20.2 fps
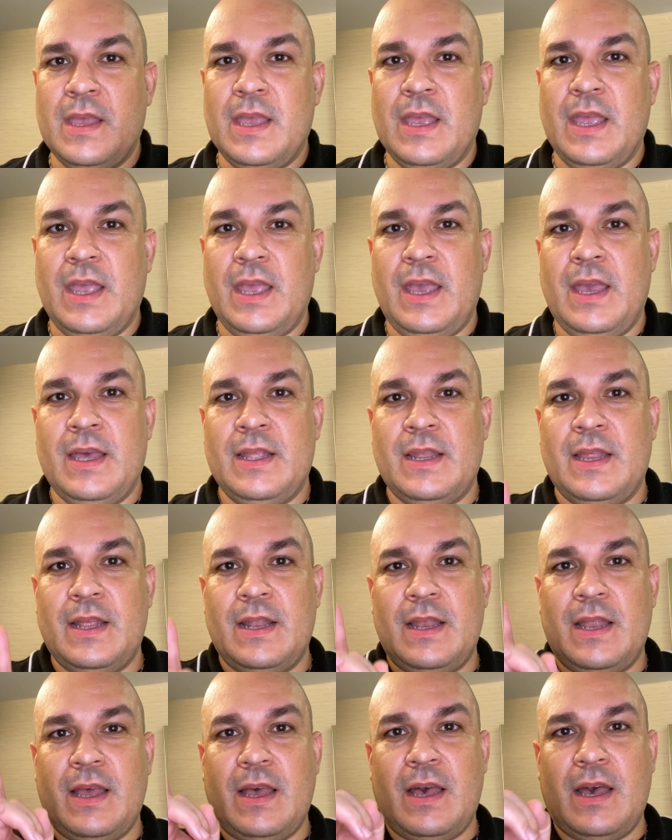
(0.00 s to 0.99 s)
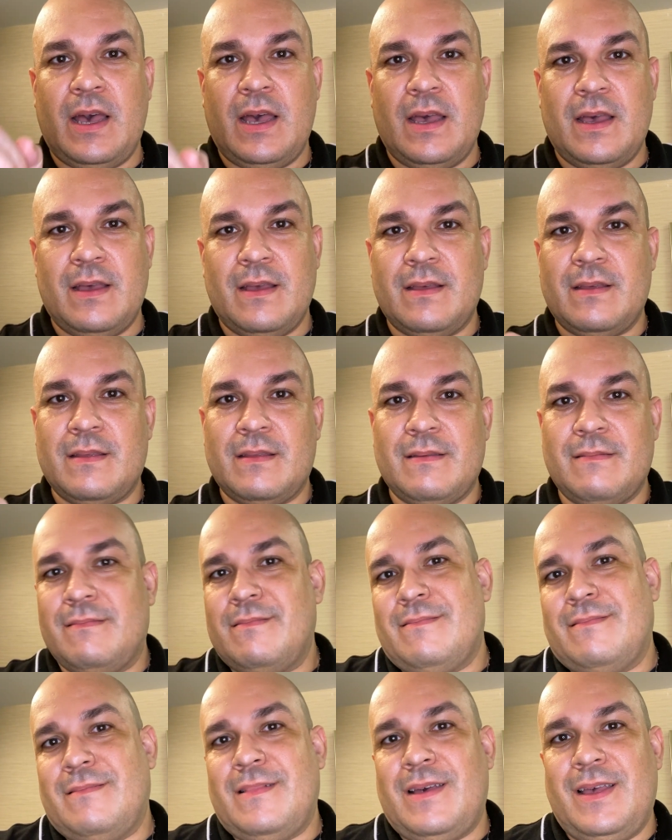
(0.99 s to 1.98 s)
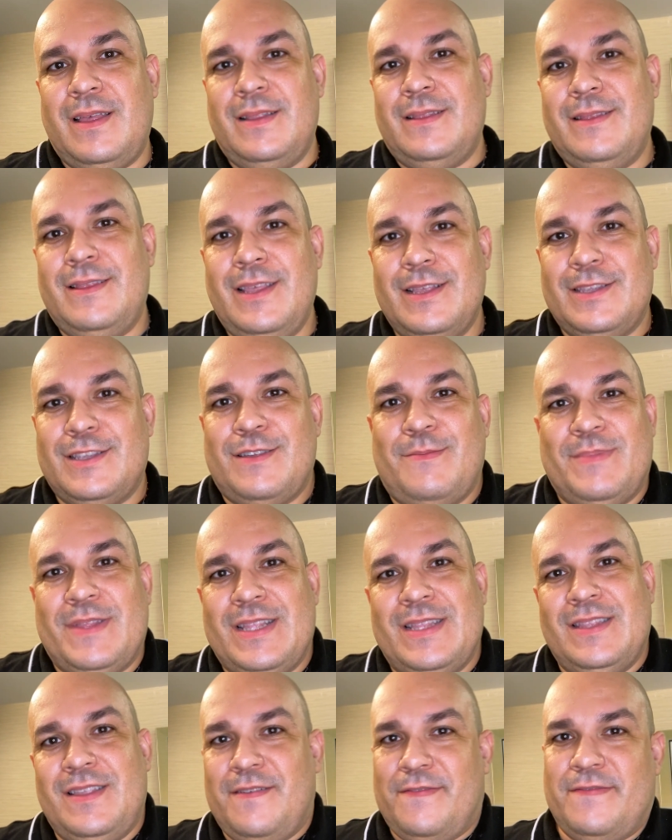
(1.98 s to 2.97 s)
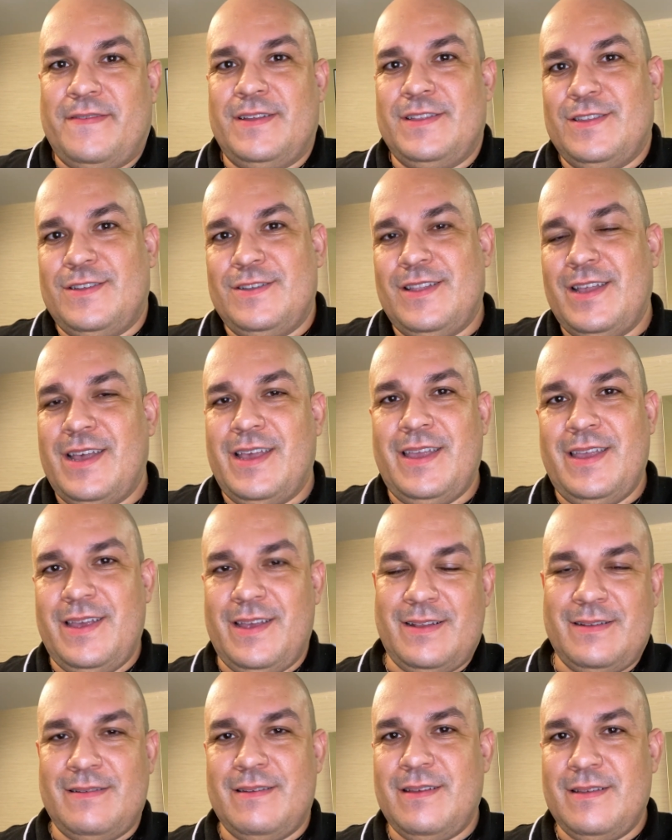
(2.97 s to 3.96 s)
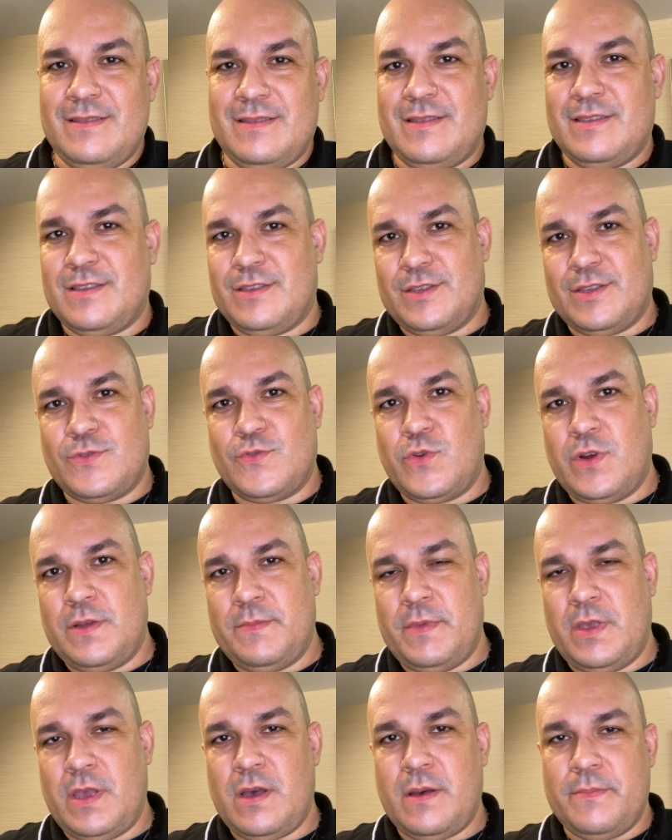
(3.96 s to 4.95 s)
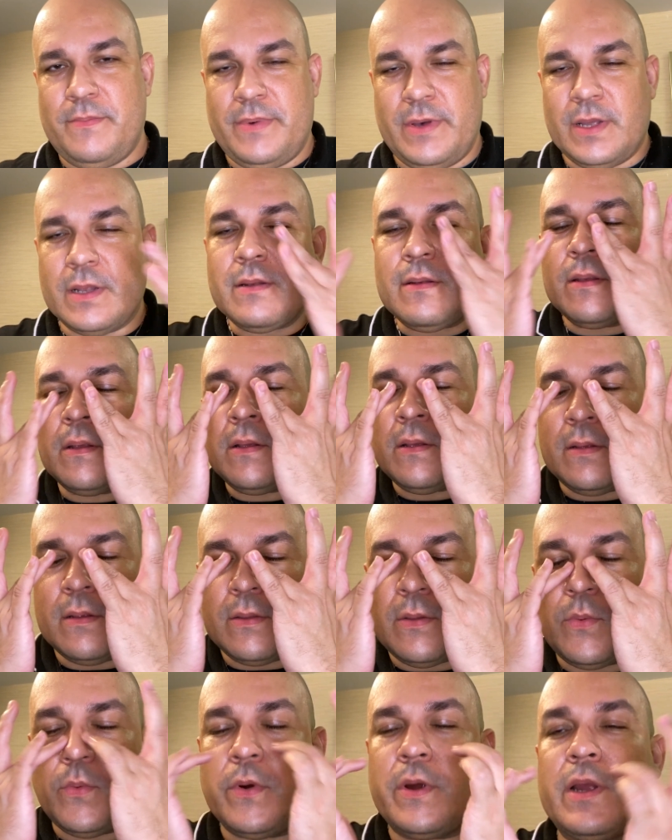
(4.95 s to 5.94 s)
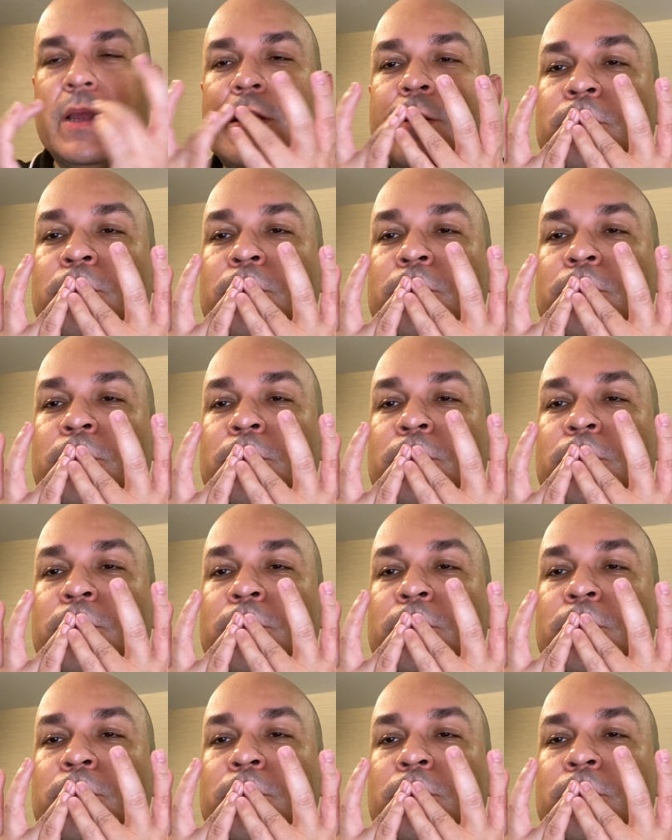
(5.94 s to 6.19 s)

And I did something different today and it's screwing me up, but don't worry.